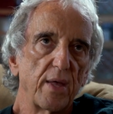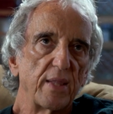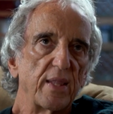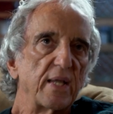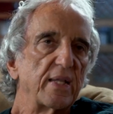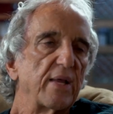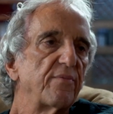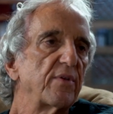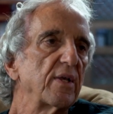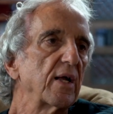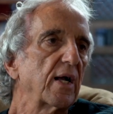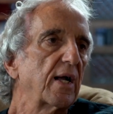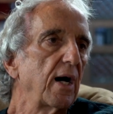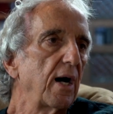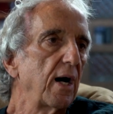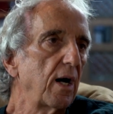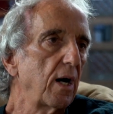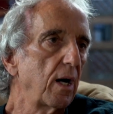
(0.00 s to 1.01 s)
that they never did
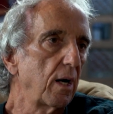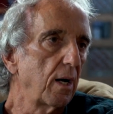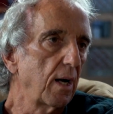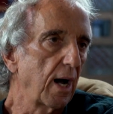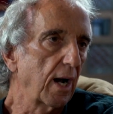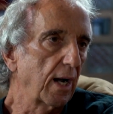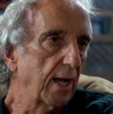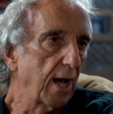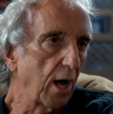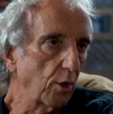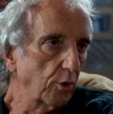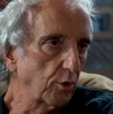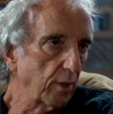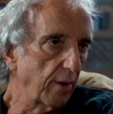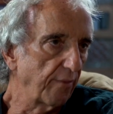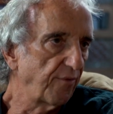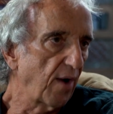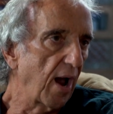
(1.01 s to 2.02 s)

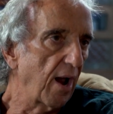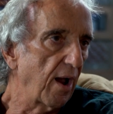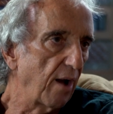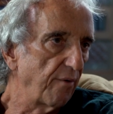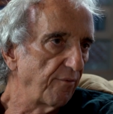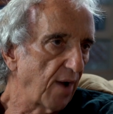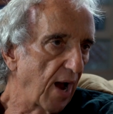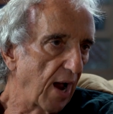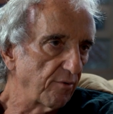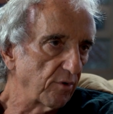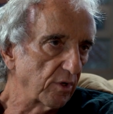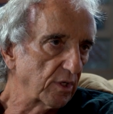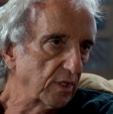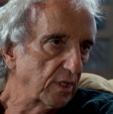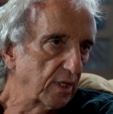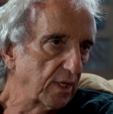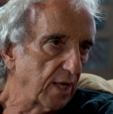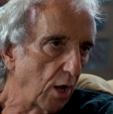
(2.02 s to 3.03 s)
a
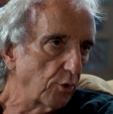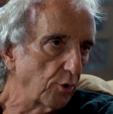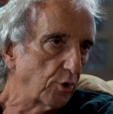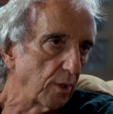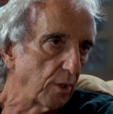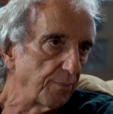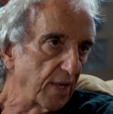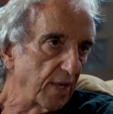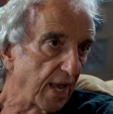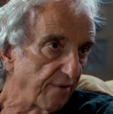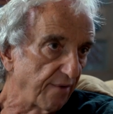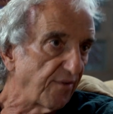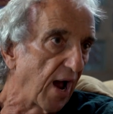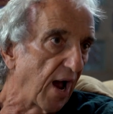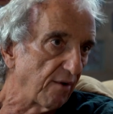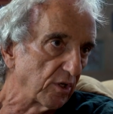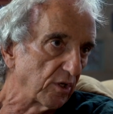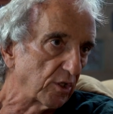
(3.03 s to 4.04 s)
virus culture. He had a
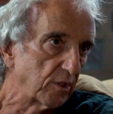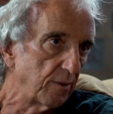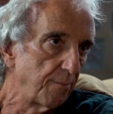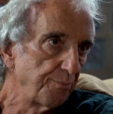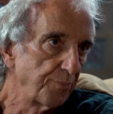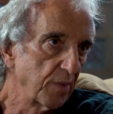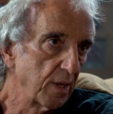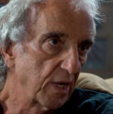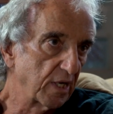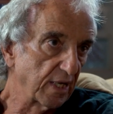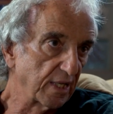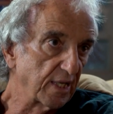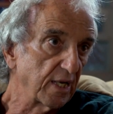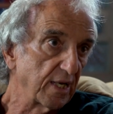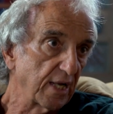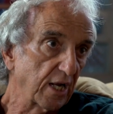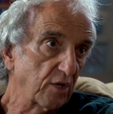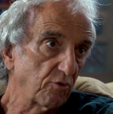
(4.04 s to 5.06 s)
virus, because they
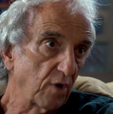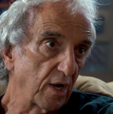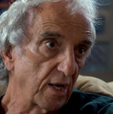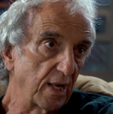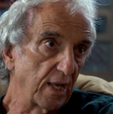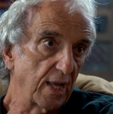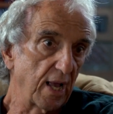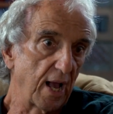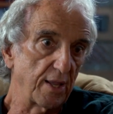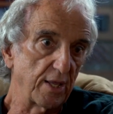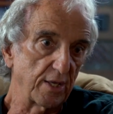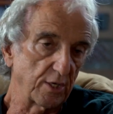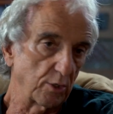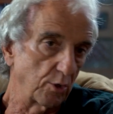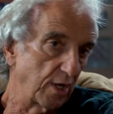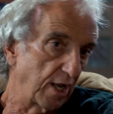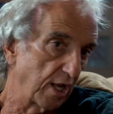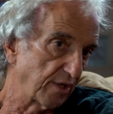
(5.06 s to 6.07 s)
did an X-ray in the ER, and they
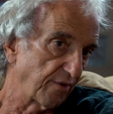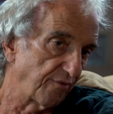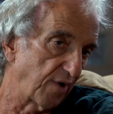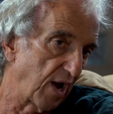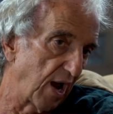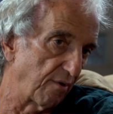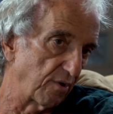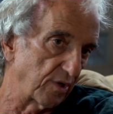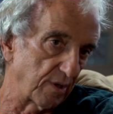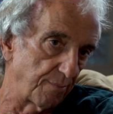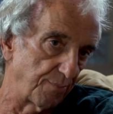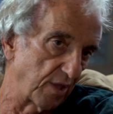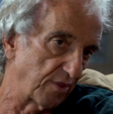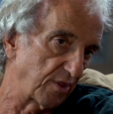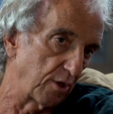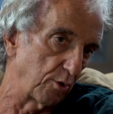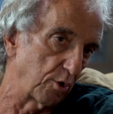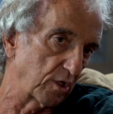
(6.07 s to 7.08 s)
said he has a virus, and they
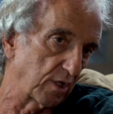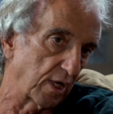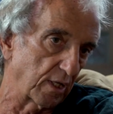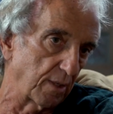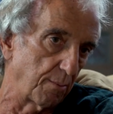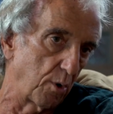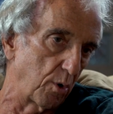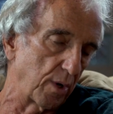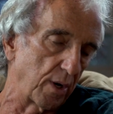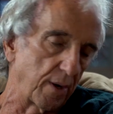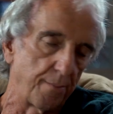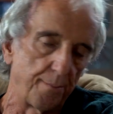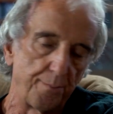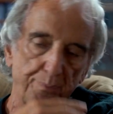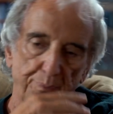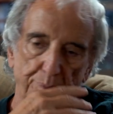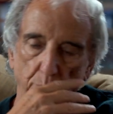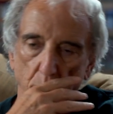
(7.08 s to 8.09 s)
said it looks like pneumonia,
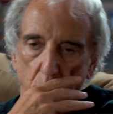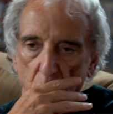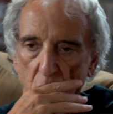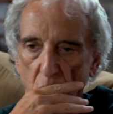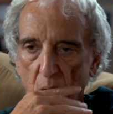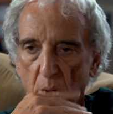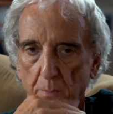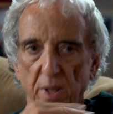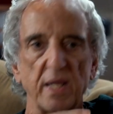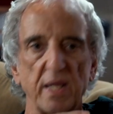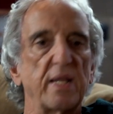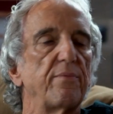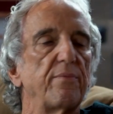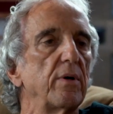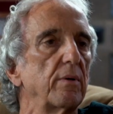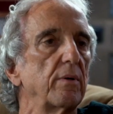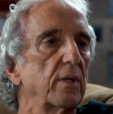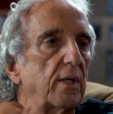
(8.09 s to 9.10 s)
but they
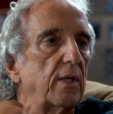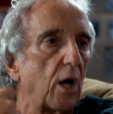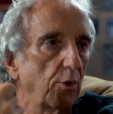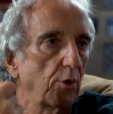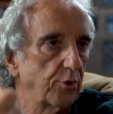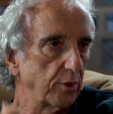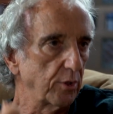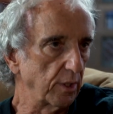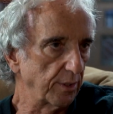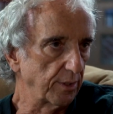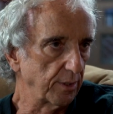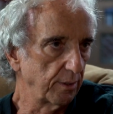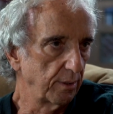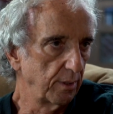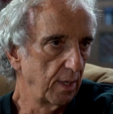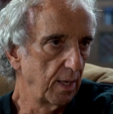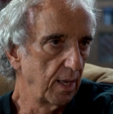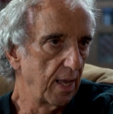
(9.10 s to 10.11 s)
never cultured it.
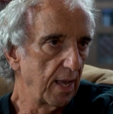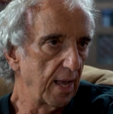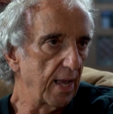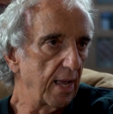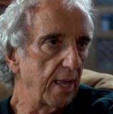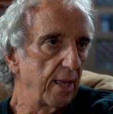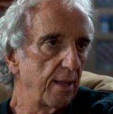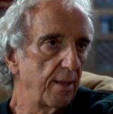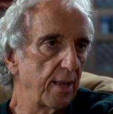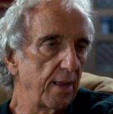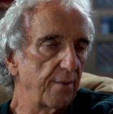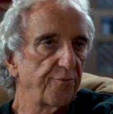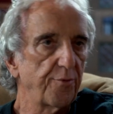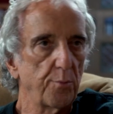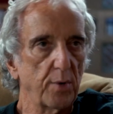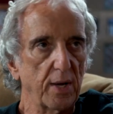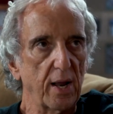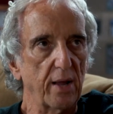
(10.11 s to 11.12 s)
And
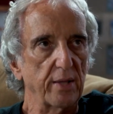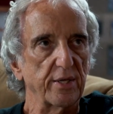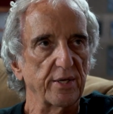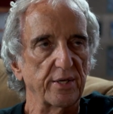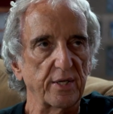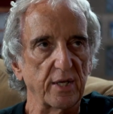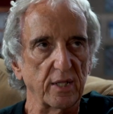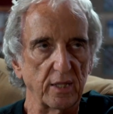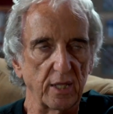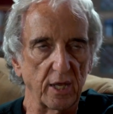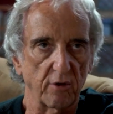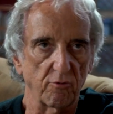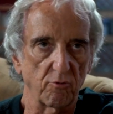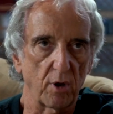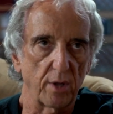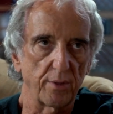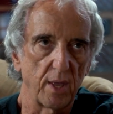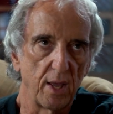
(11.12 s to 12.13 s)
from what I understand
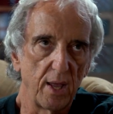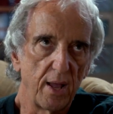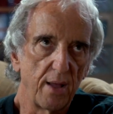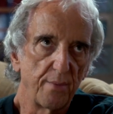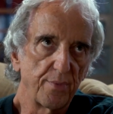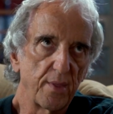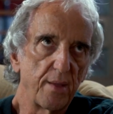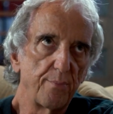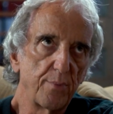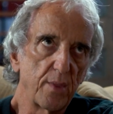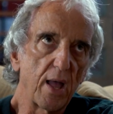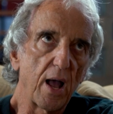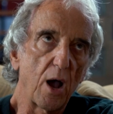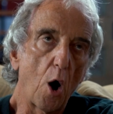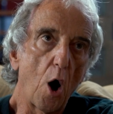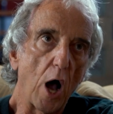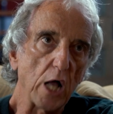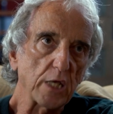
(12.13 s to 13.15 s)
later on,
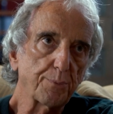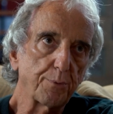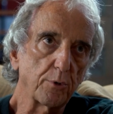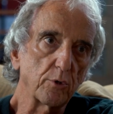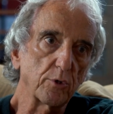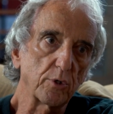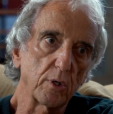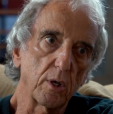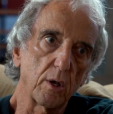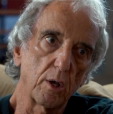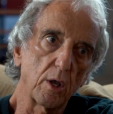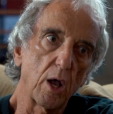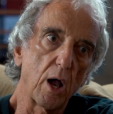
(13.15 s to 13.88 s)
hospitals